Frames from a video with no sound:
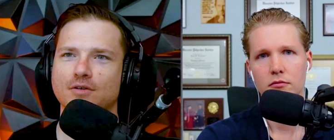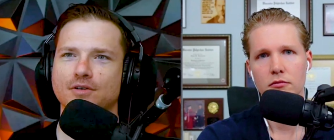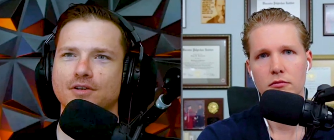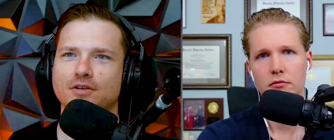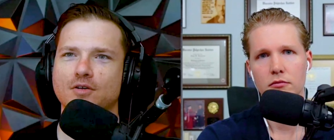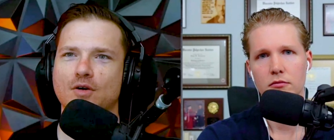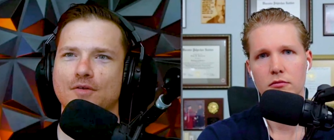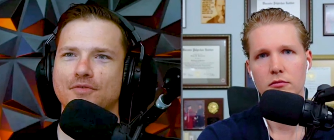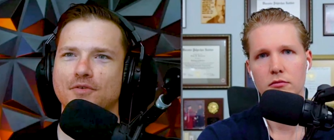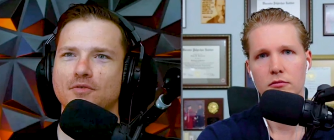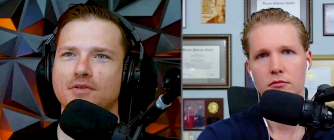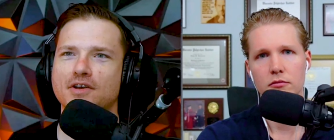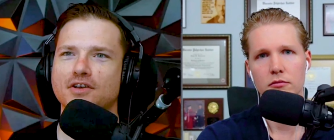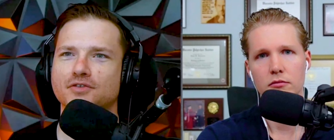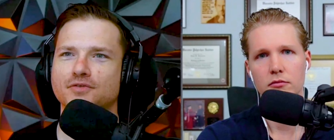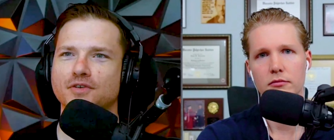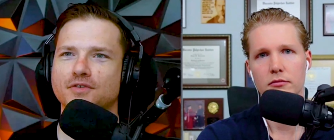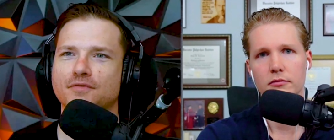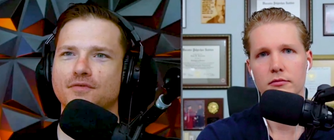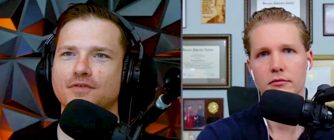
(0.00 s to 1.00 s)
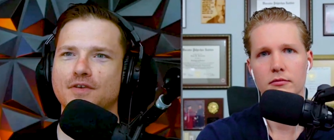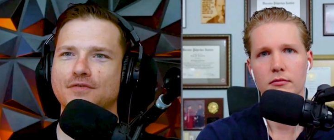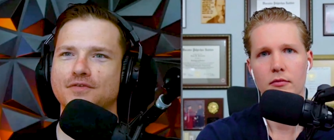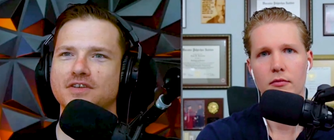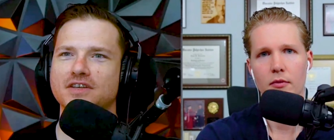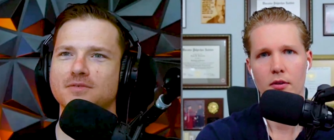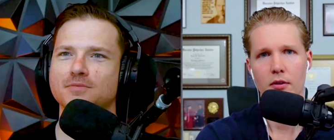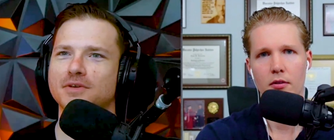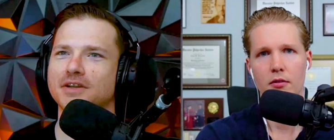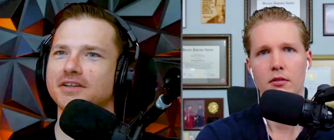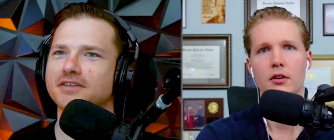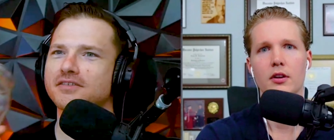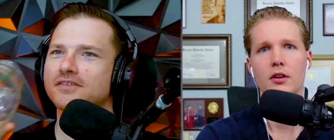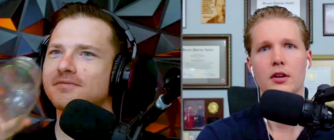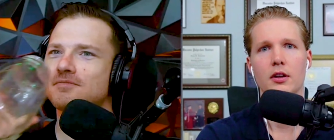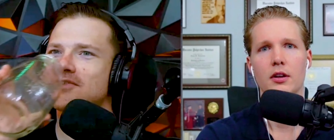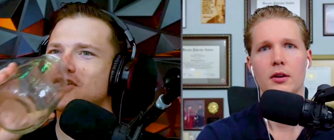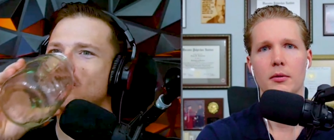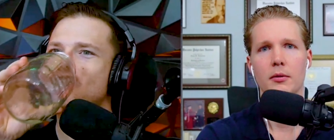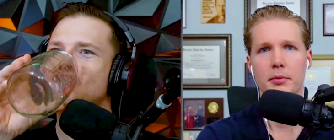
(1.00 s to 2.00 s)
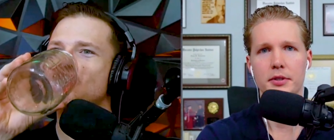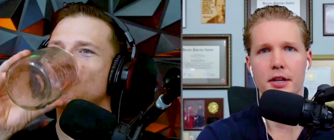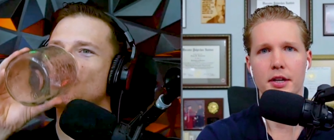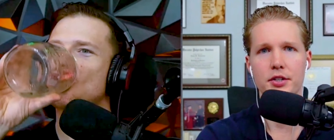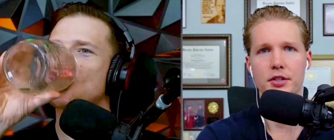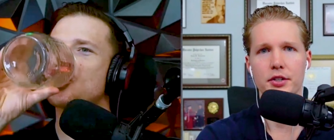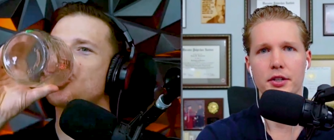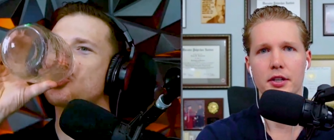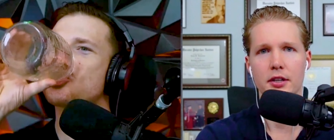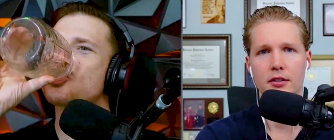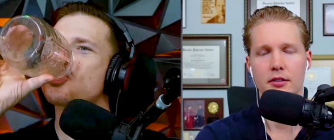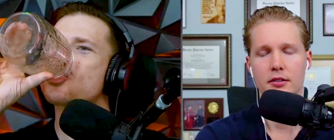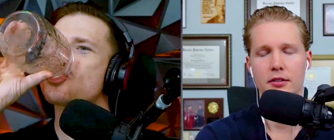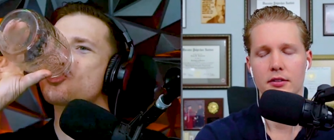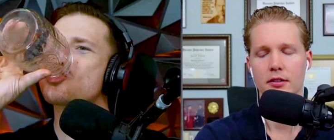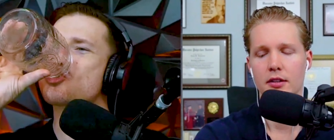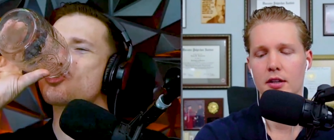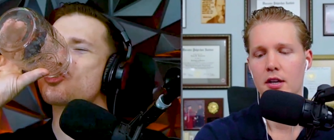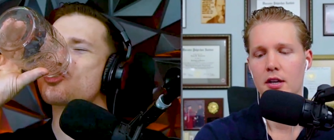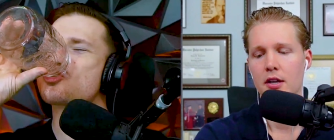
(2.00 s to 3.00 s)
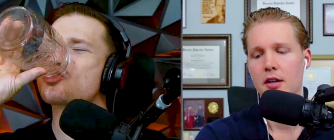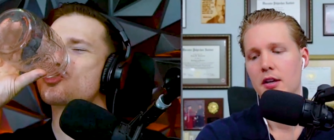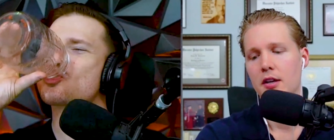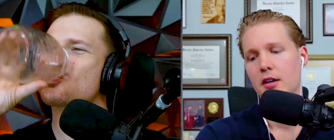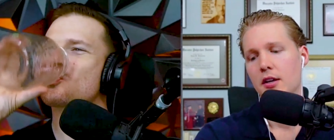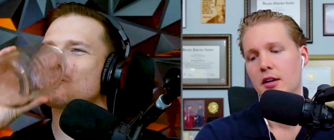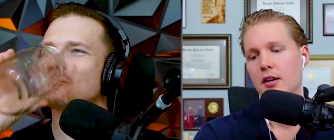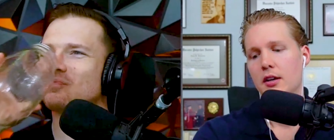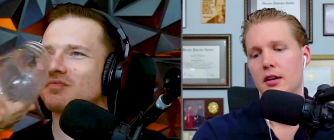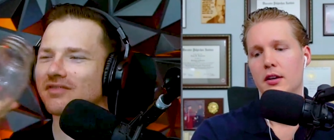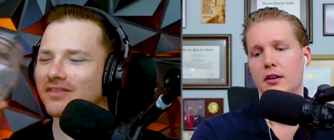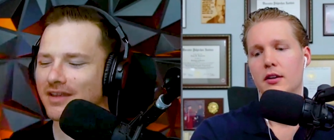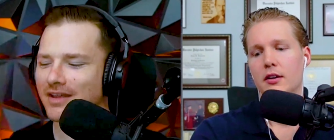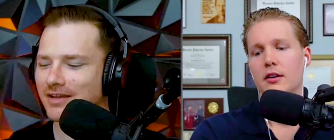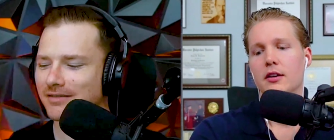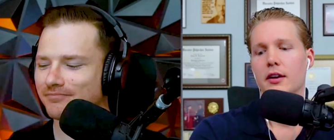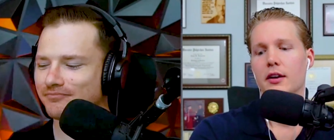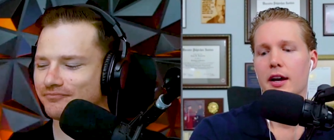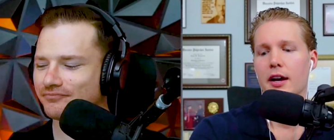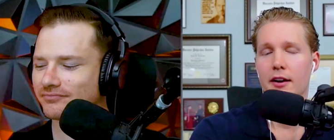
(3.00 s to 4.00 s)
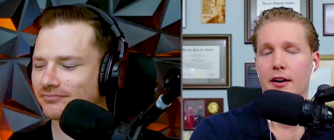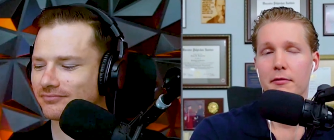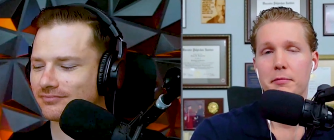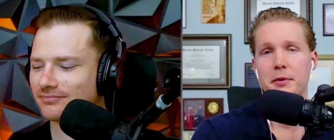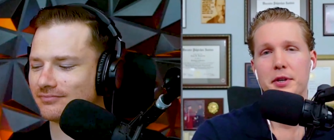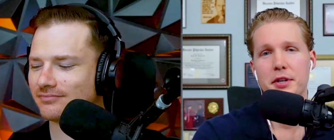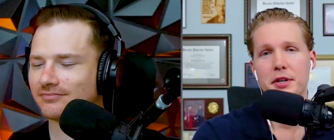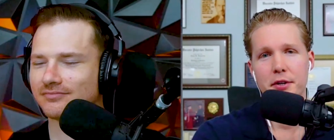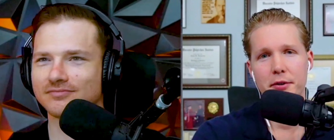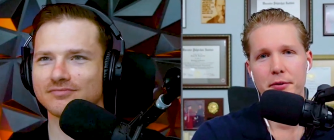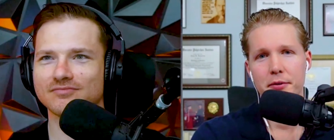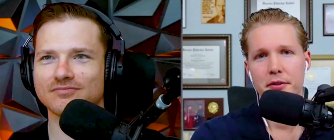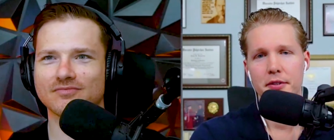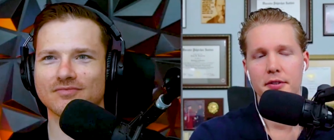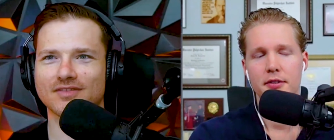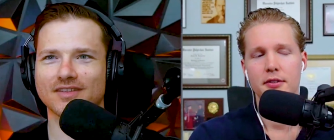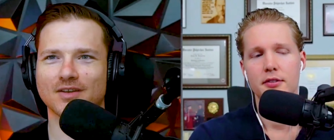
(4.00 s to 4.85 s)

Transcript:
Speaker 1: We're gonna go off the rails for 15 minutes. Potentially. I have been known.